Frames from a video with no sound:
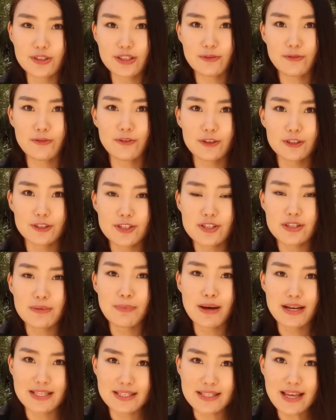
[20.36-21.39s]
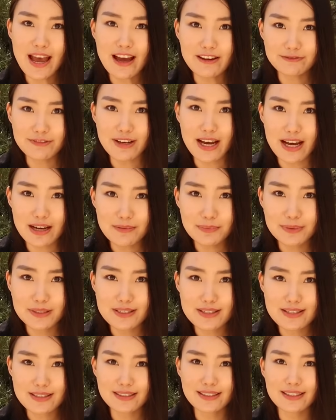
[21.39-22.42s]
the first must-have app
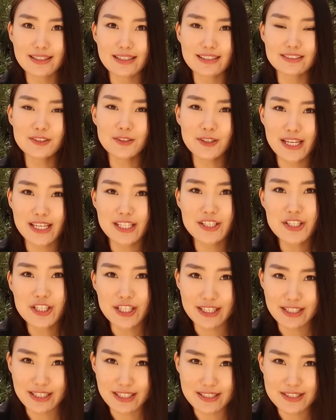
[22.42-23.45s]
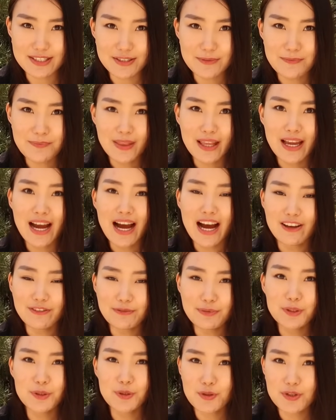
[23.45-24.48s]
is TrainChinese. I've
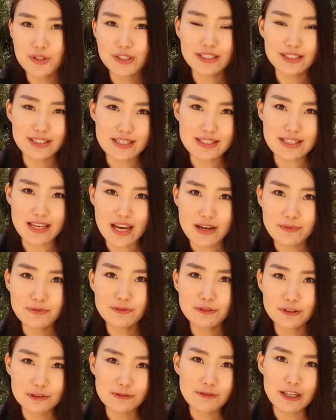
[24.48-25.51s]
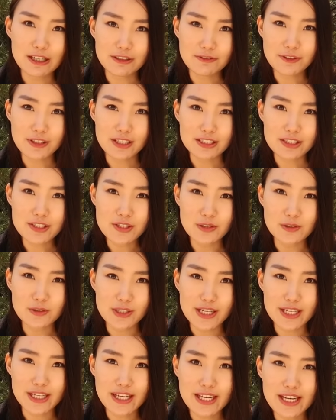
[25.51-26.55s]
been using this app for 5 years
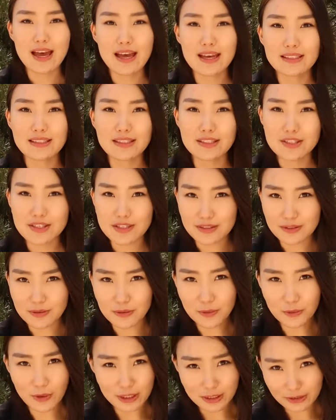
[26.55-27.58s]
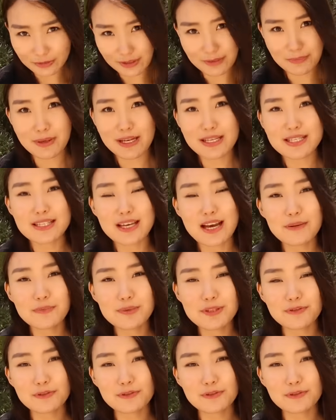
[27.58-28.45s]
already, and it's one of the best apps